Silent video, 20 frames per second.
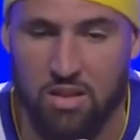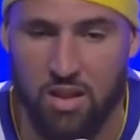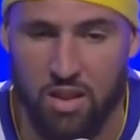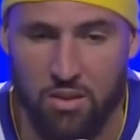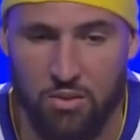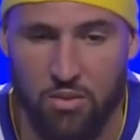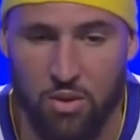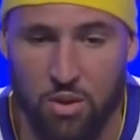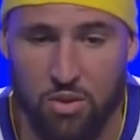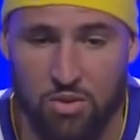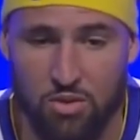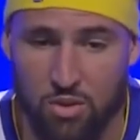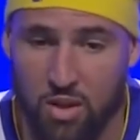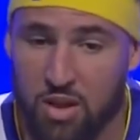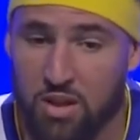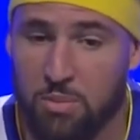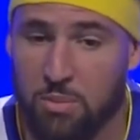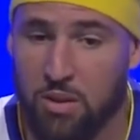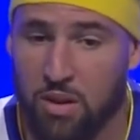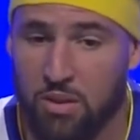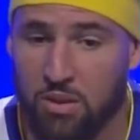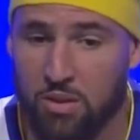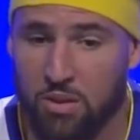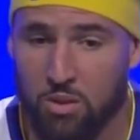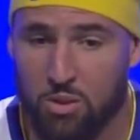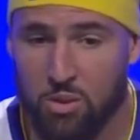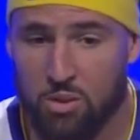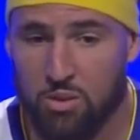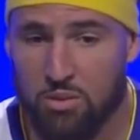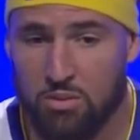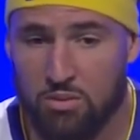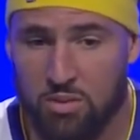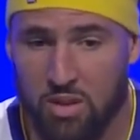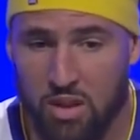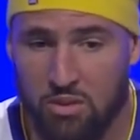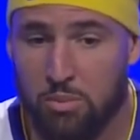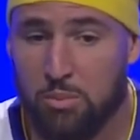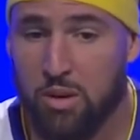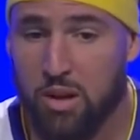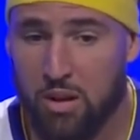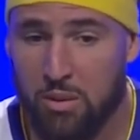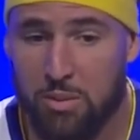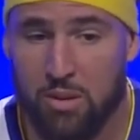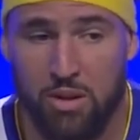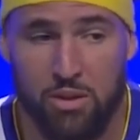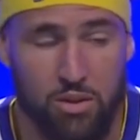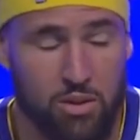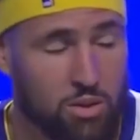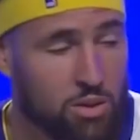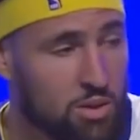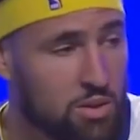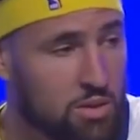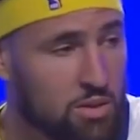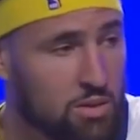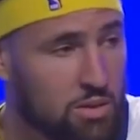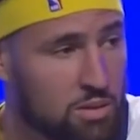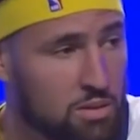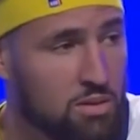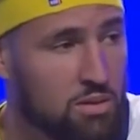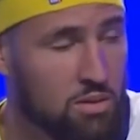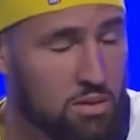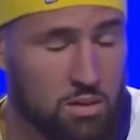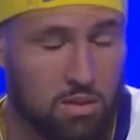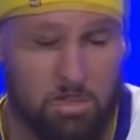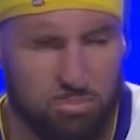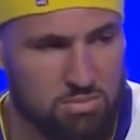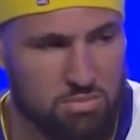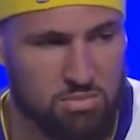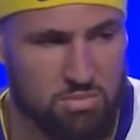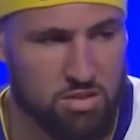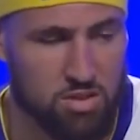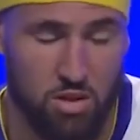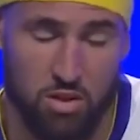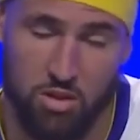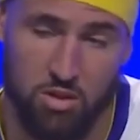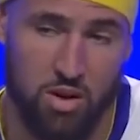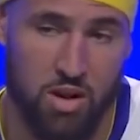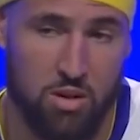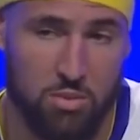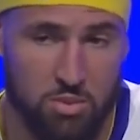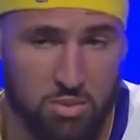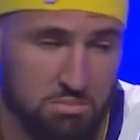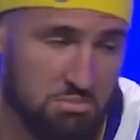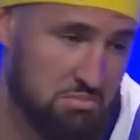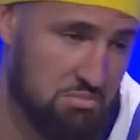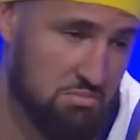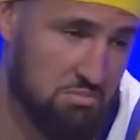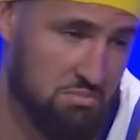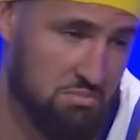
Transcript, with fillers: and it feels great to be on the court. Even better to be on the court. So incredible.